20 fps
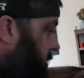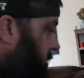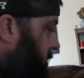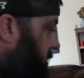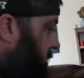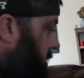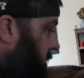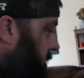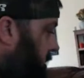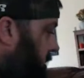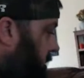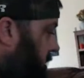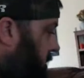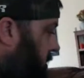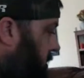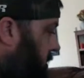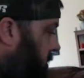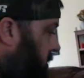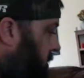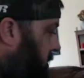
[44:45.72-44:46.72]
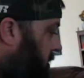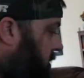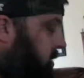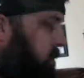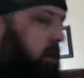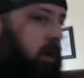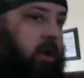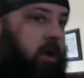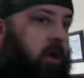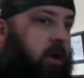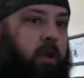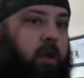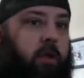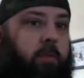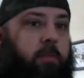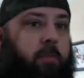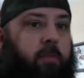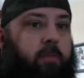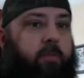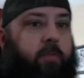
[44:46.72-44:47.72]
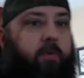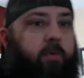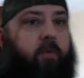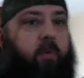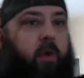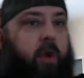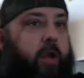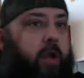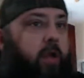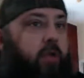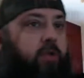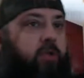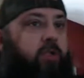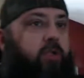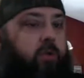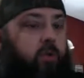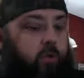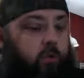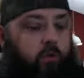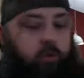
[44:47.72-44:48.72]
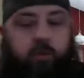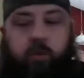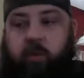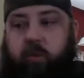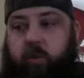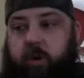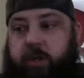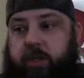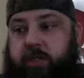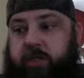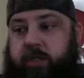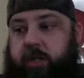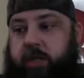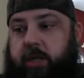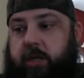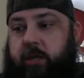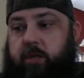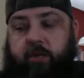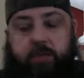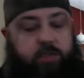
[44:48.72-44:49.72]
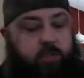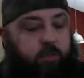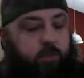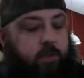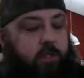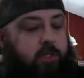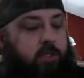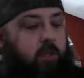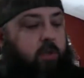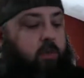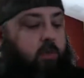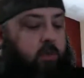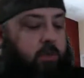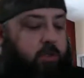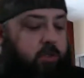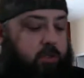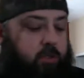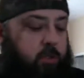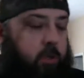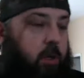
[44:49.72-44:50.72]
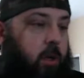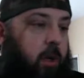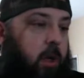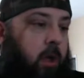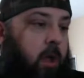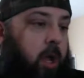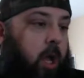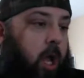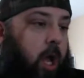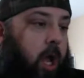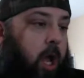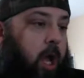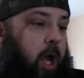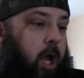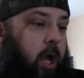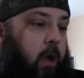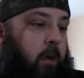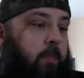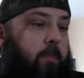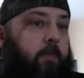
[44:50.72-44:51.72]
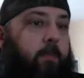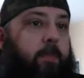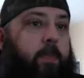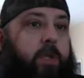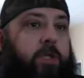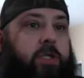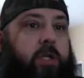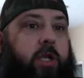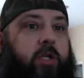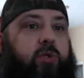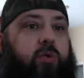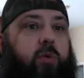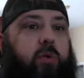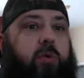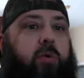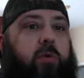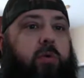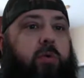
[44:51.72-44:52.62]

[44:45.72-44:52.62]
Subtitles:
see. Before I get too crazy here with some of these other ones, this next one